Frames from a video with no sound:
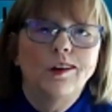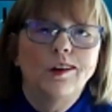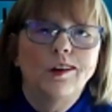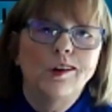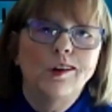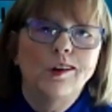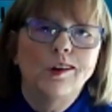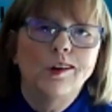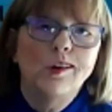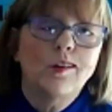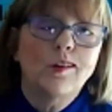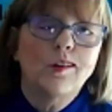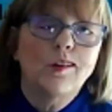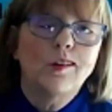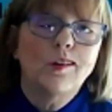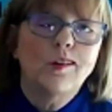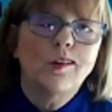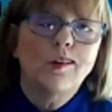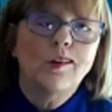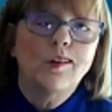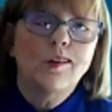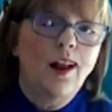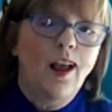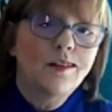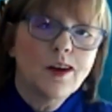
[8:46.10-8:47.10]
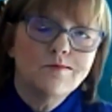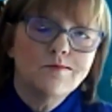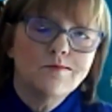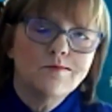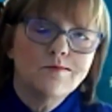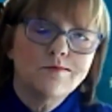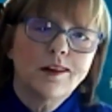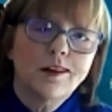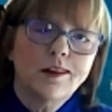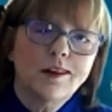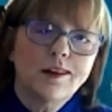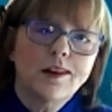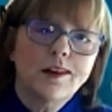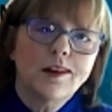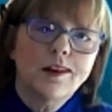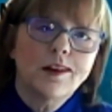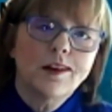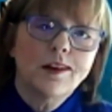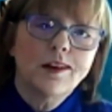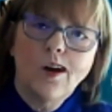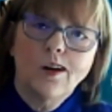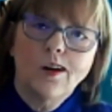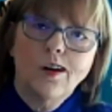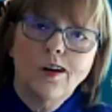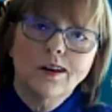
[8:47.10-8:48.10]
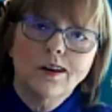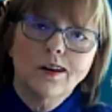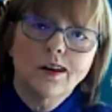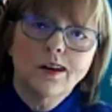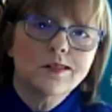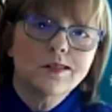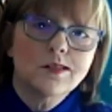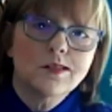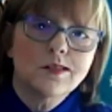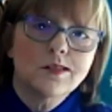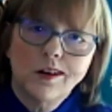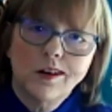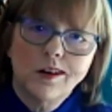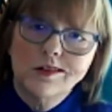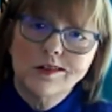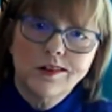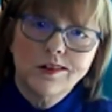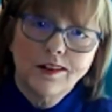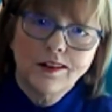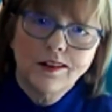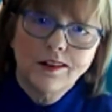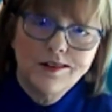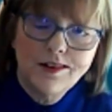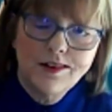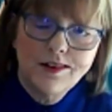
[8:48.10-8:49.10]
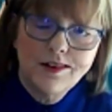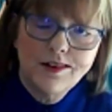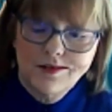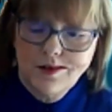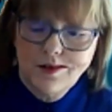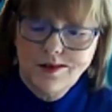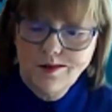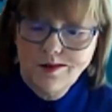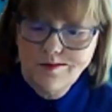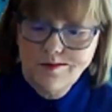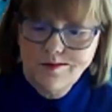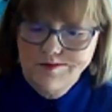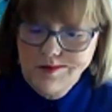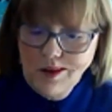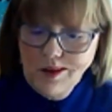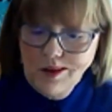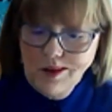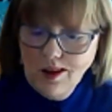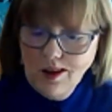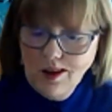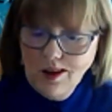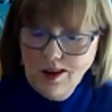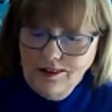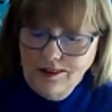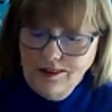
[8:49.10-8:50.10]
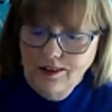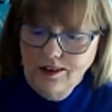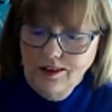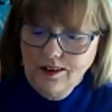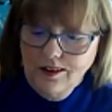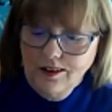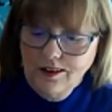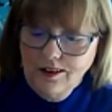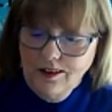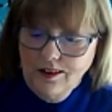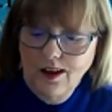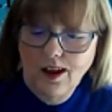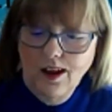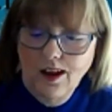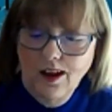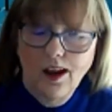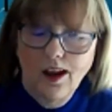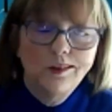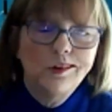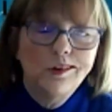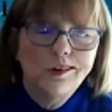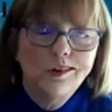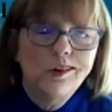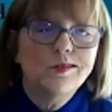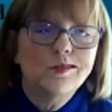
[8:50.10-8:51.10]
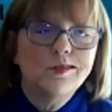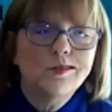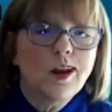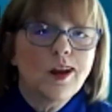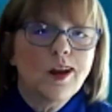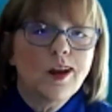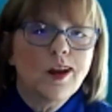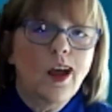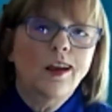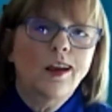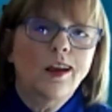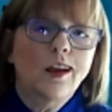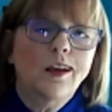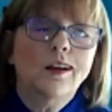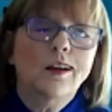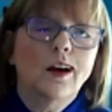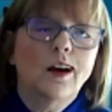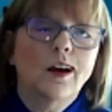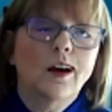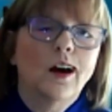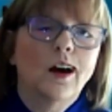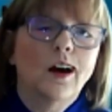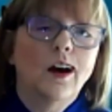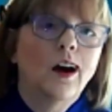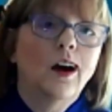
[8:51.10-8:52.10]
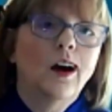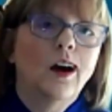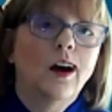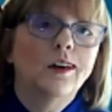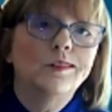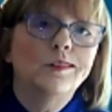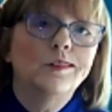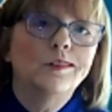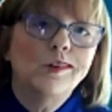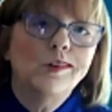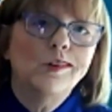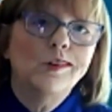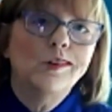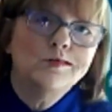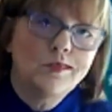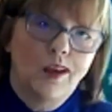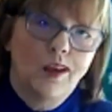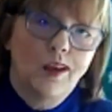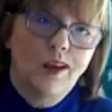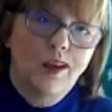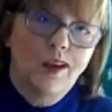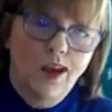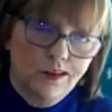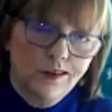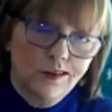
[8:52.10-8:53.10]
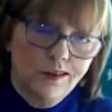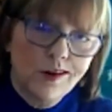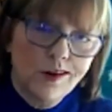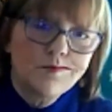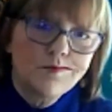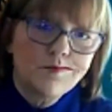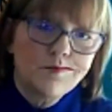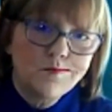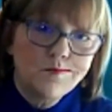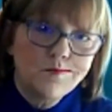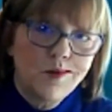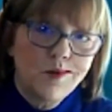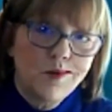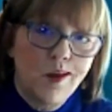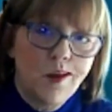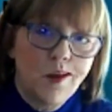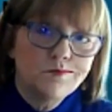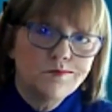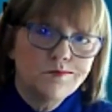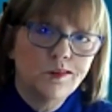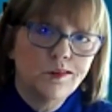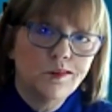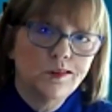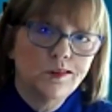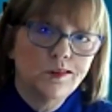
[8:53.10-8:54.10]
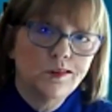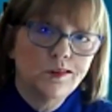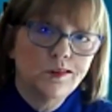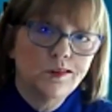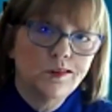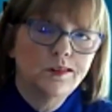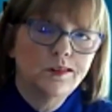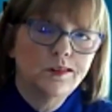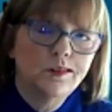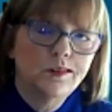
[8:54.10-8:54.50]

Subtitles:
You can have something called a socially distant picnic. You get a group of people